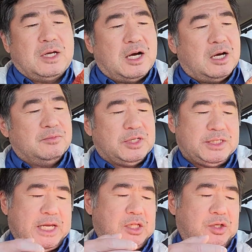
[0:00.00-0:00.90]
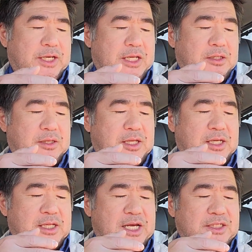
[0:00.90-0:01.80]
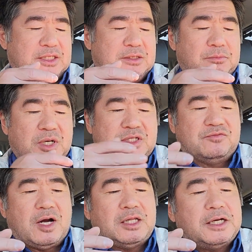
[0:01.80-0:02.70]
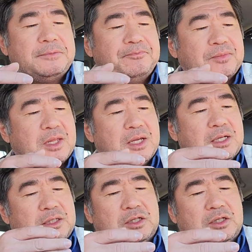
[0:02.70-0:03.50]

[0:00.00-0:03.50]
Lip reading: You can take a look at the nice mozzarella, a